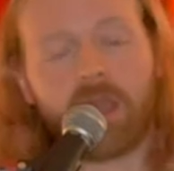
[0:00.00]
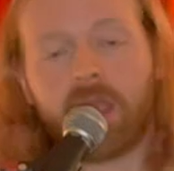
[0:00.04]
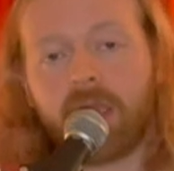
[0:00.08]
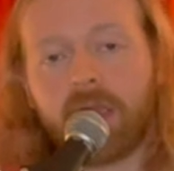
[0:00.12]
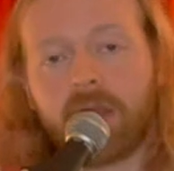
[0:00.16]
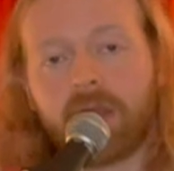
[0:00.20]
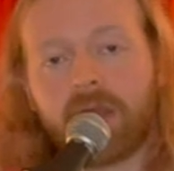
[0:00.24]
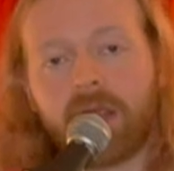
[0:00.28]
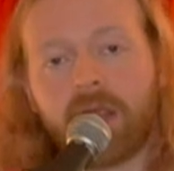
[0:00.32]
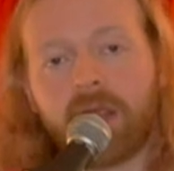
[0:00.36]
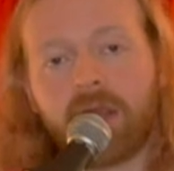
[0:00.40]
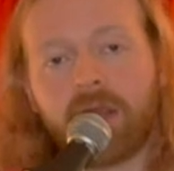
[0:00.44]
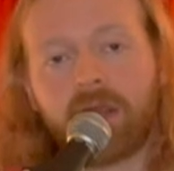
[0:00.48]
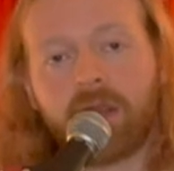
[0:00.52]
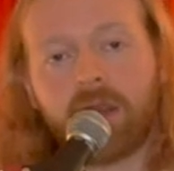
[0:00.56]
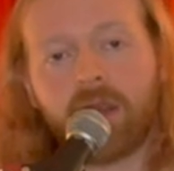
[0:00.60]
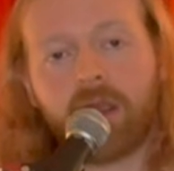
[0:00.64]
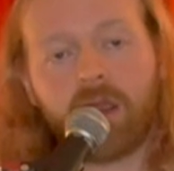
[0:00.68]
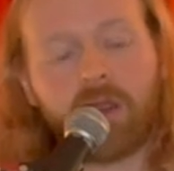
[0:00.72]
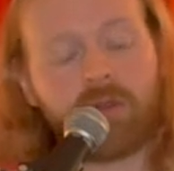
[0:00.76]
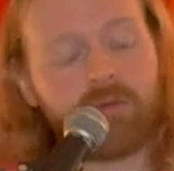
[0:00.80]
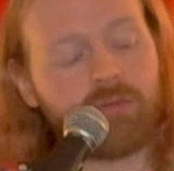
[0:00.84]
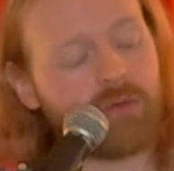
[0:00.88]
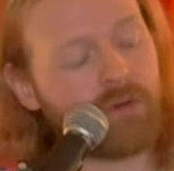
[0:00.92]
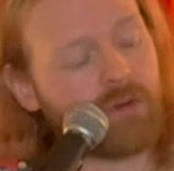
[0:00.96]
our
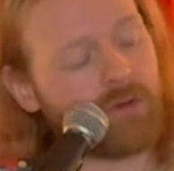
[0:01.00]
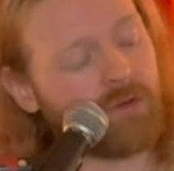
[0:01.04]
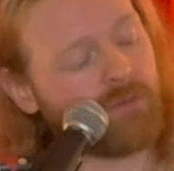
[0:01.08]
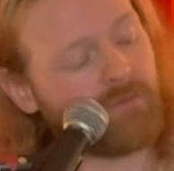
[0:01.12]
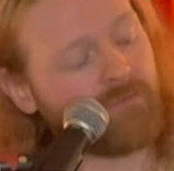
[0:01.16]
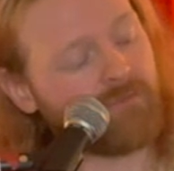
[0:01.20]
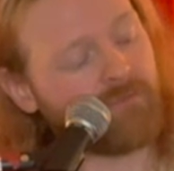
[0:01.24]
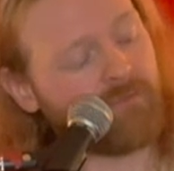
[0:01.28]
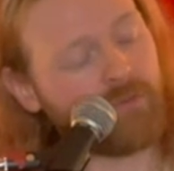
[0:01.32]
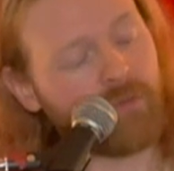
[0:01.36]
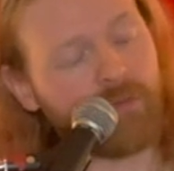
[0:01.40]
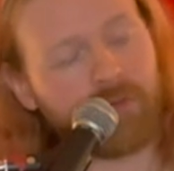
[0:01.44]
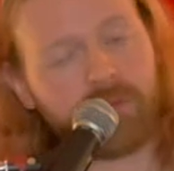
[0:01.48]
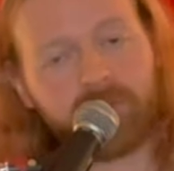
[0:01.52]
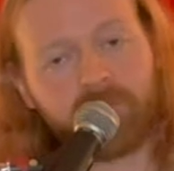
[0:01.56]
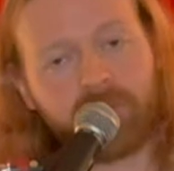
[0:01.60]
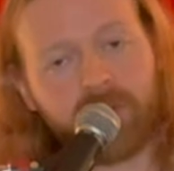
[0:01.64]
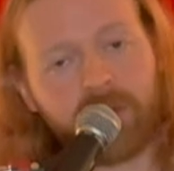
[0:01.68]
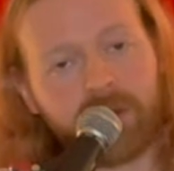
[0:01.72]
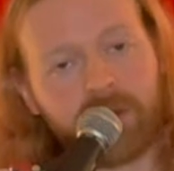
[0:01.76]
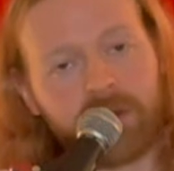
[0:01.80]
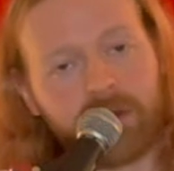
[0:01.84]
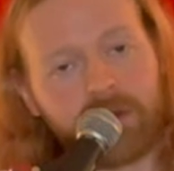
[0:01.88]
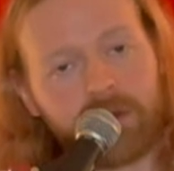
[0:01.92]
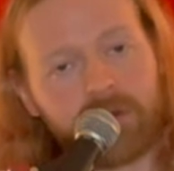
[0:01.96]
fourth finger
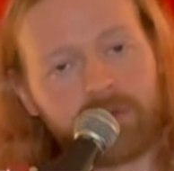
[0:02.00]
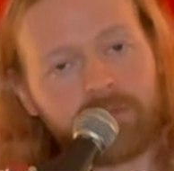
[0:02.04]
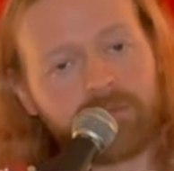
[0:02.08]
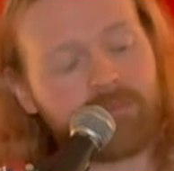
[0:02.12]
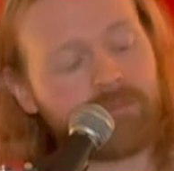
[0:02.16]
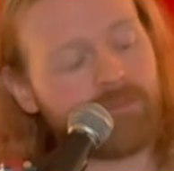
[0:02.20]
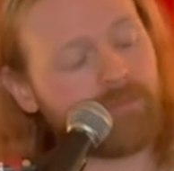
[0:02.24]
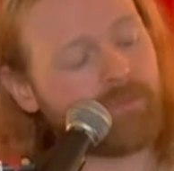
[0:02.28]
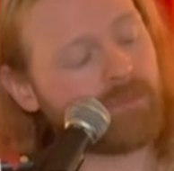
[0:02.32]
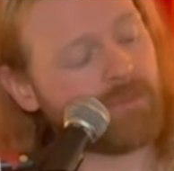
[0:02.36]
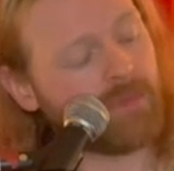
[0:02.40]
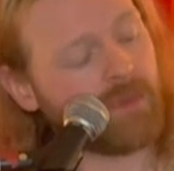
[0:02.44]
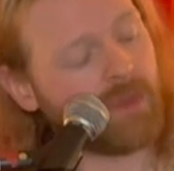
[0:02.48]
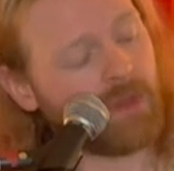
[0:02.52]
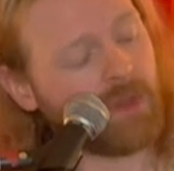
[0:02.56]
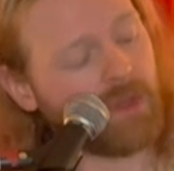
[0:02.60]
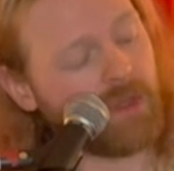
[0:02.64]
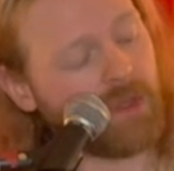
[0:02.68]
is